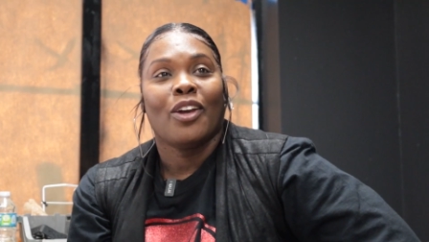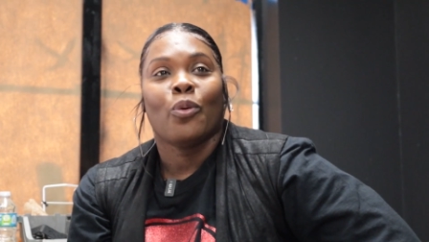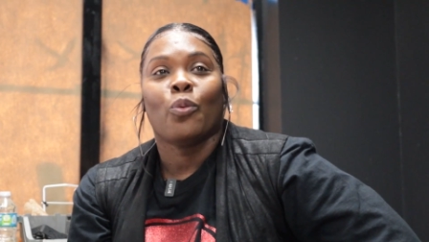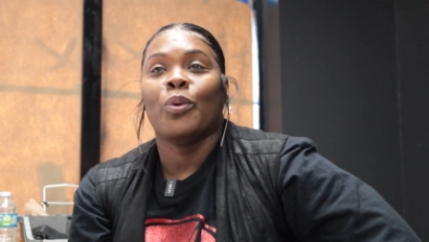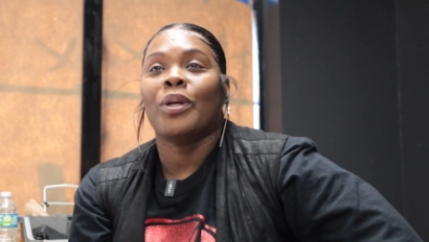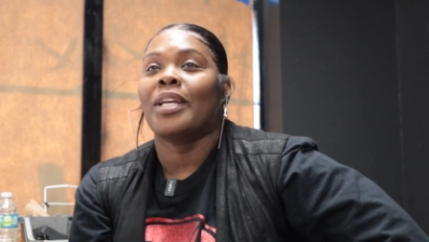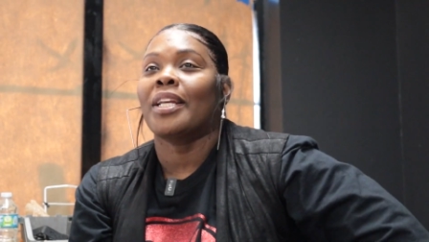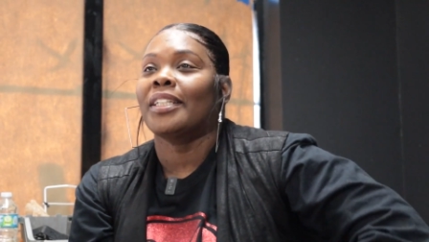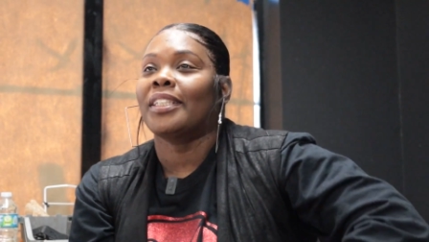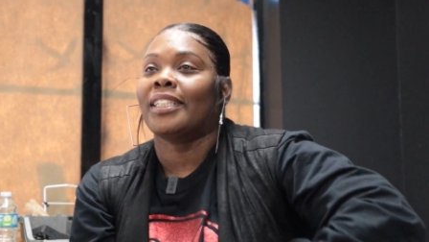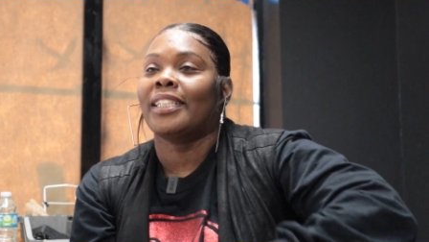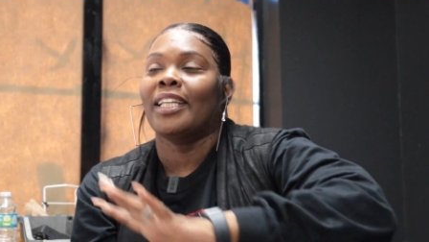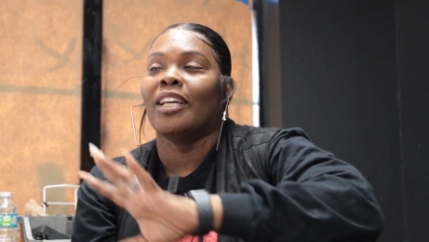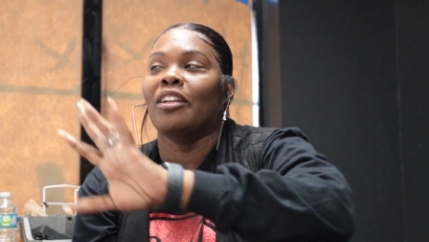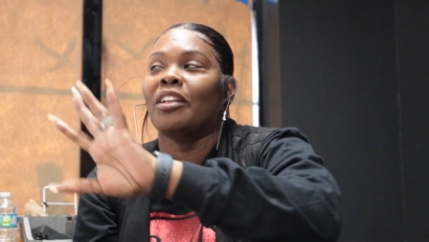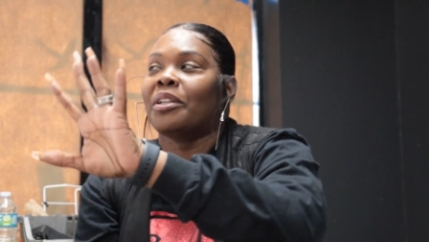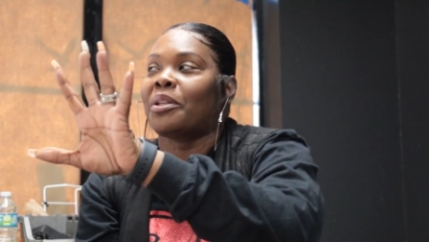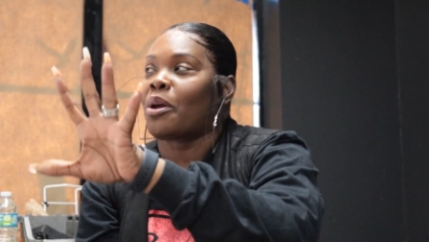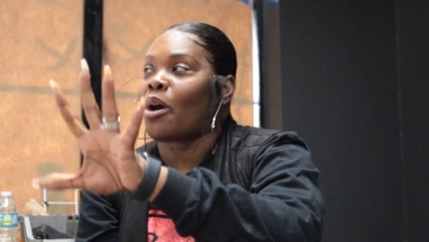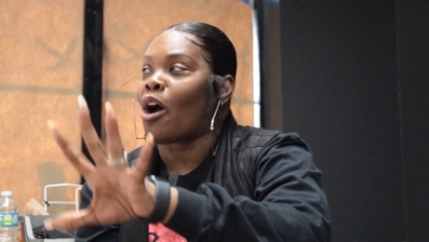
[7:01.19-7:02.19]
we can
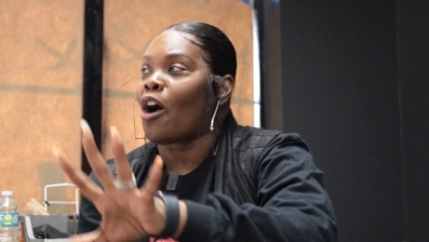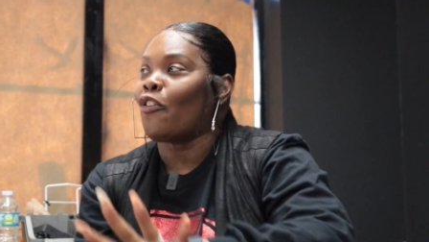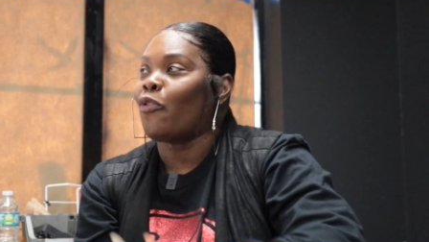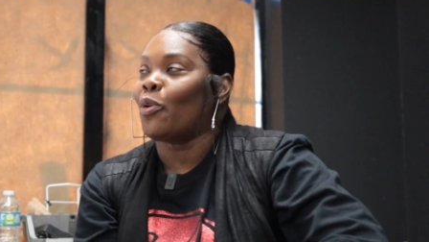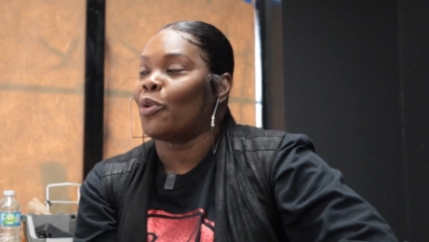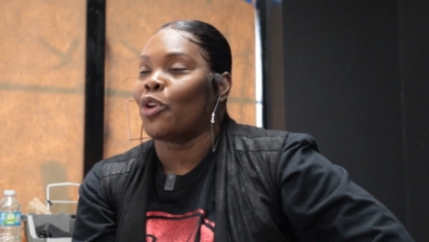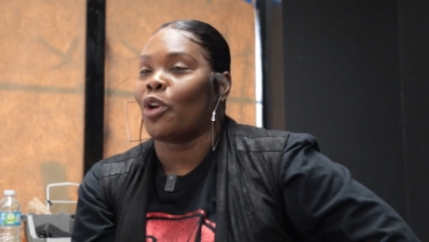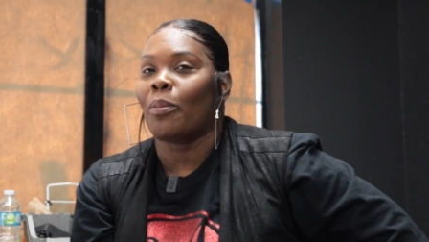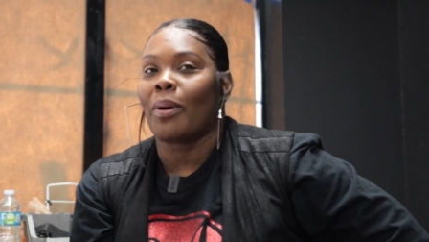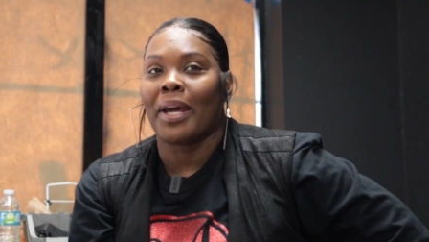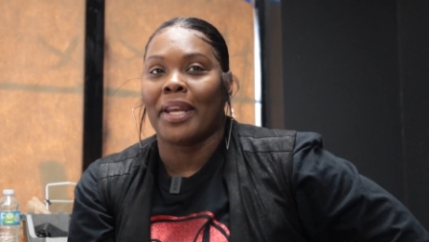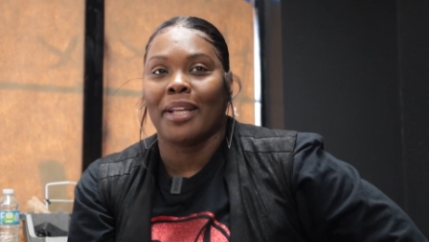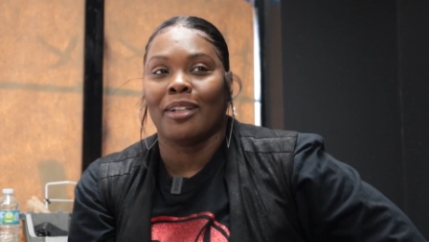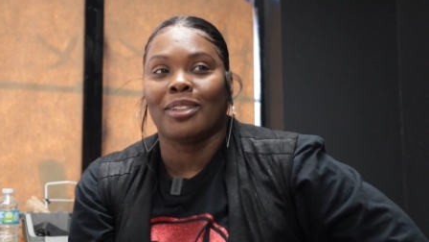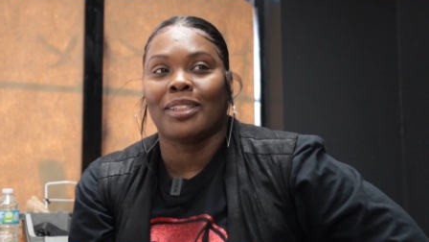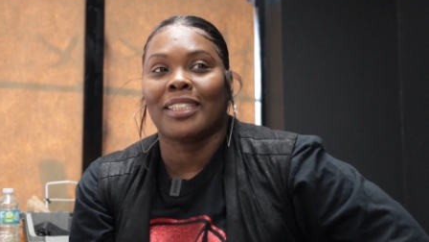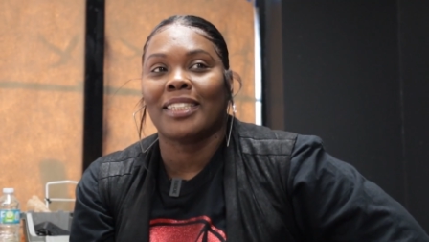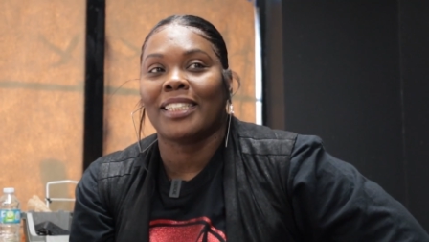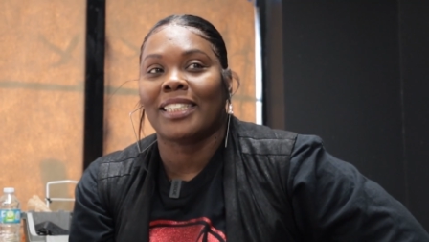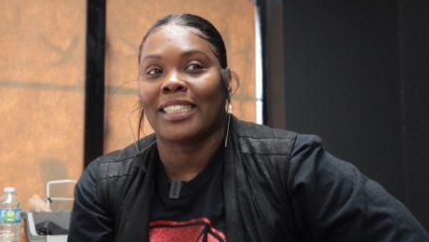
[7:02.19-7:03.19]
seal it off where nobody
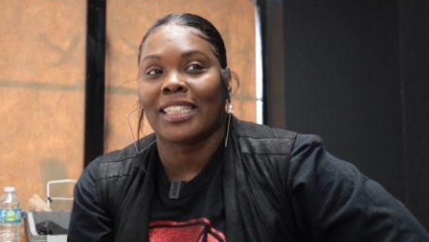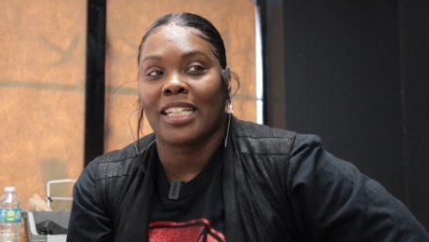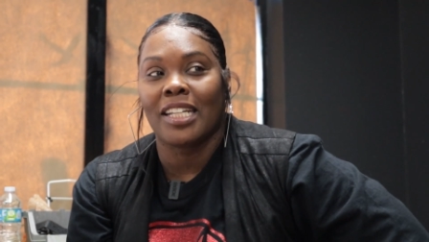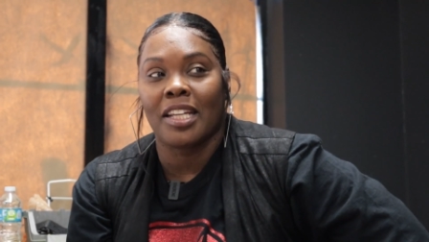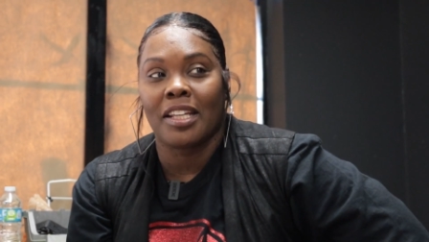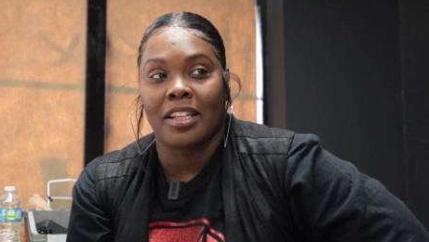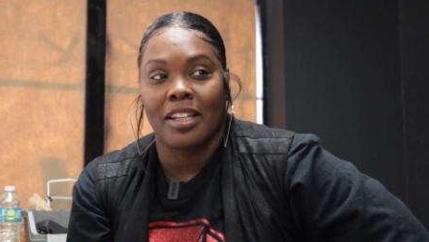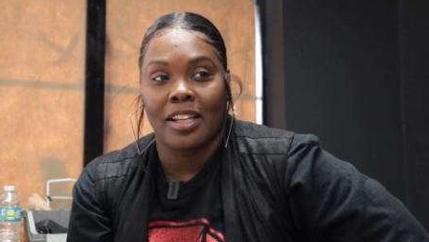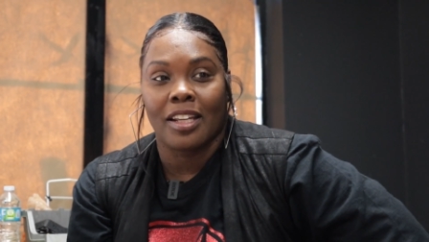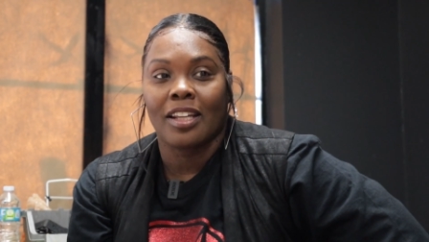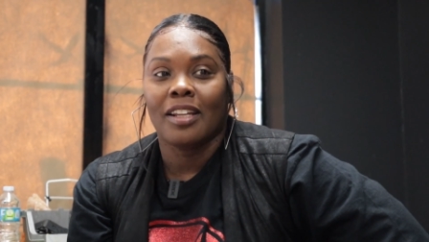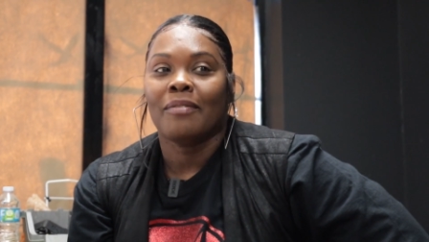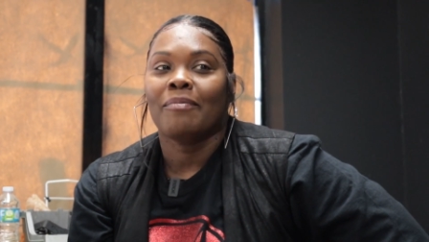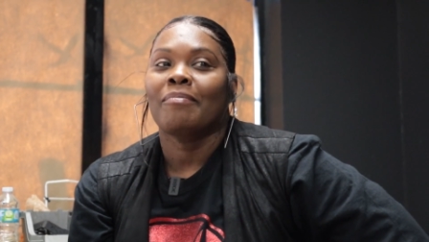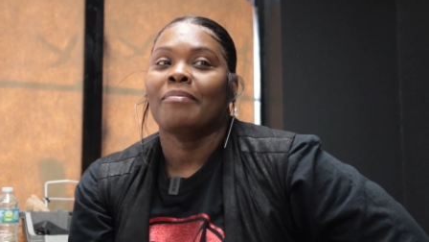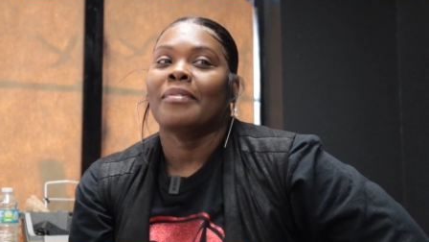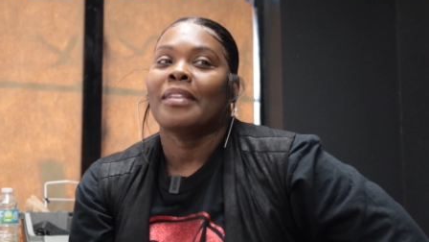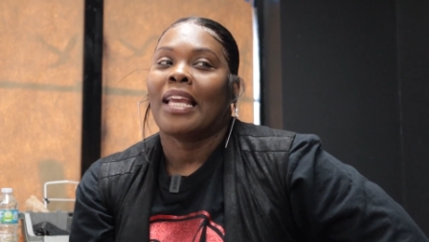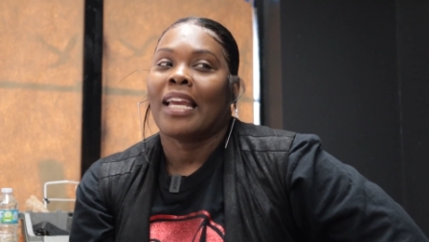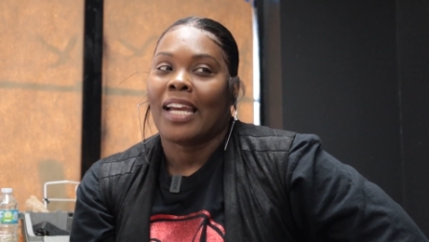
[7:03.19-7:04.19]
else can see it,
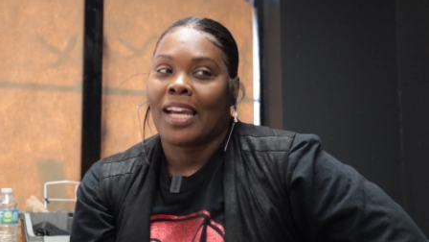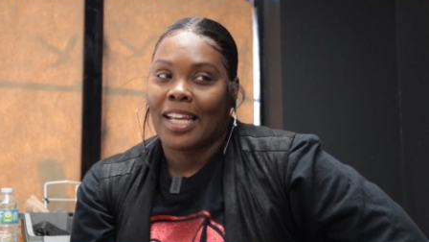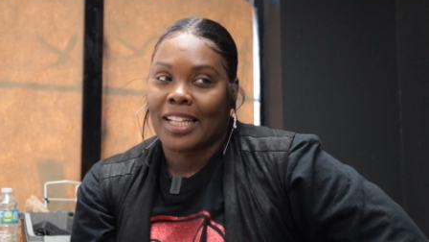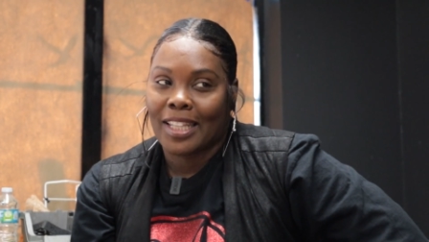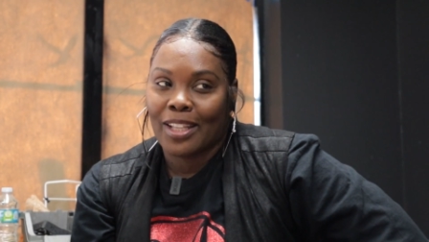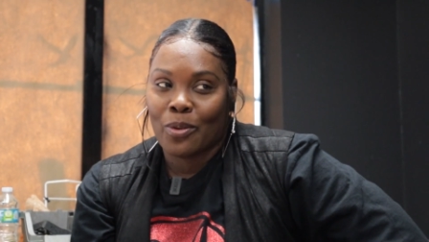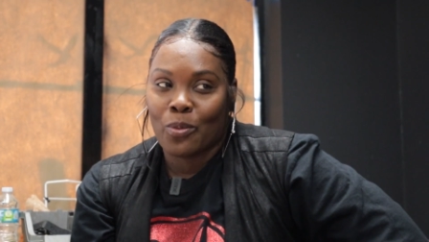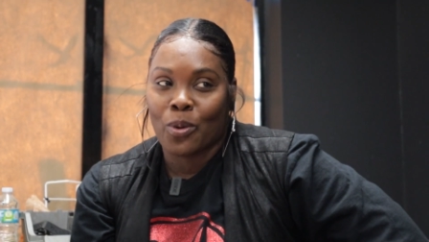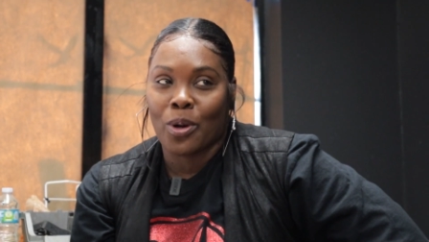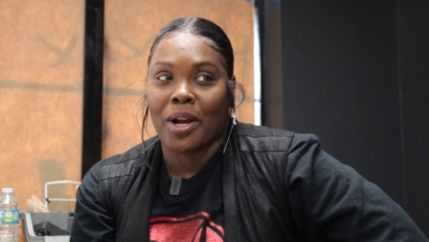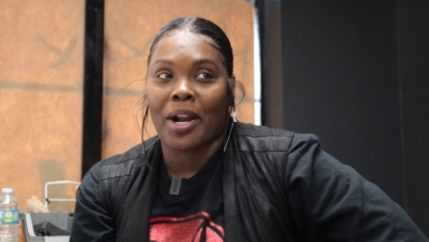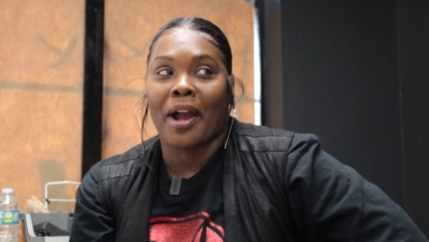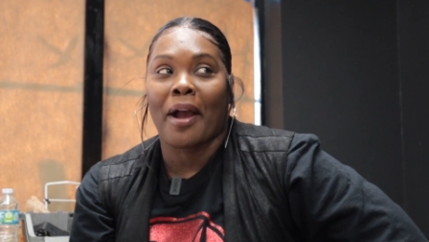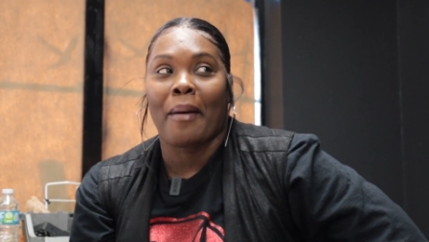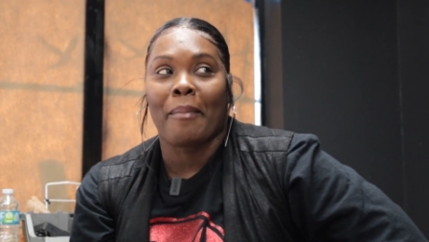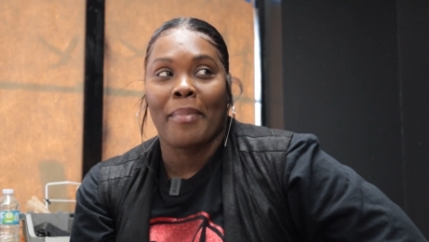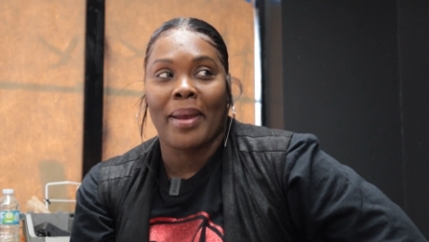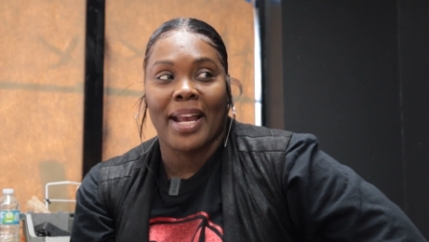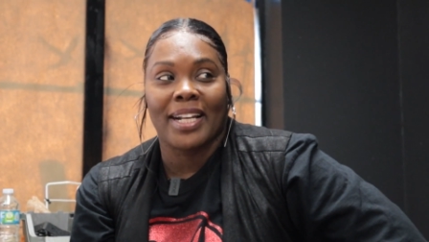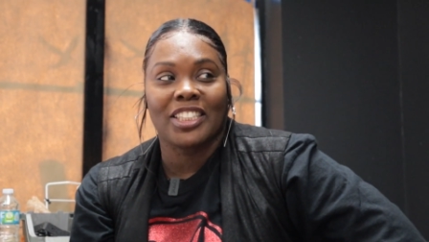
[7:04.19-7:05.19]
then work
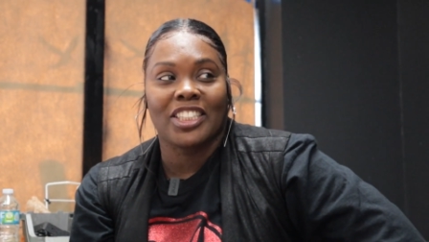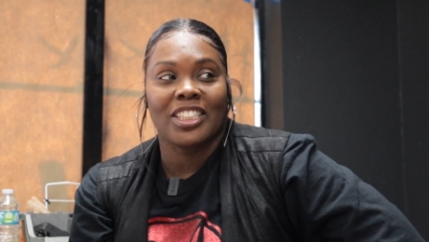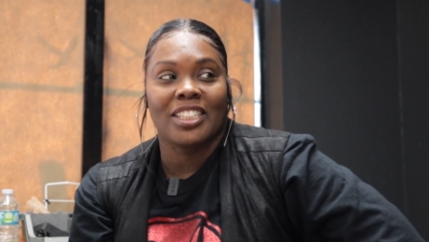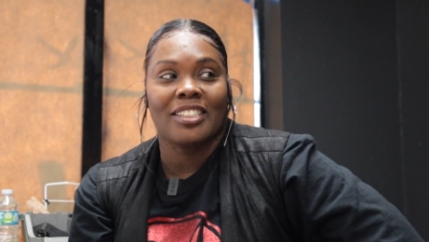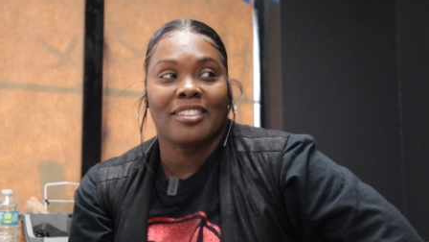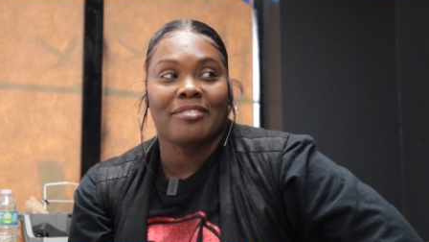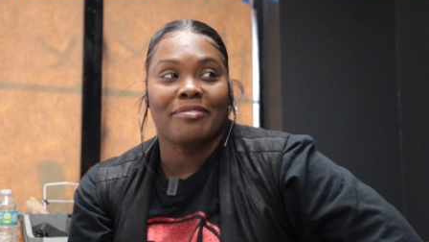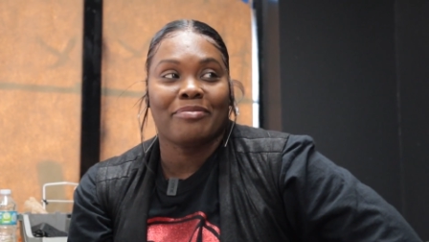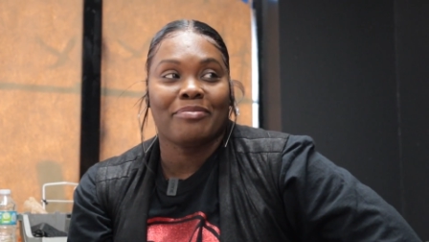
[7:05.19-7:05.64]
our magic.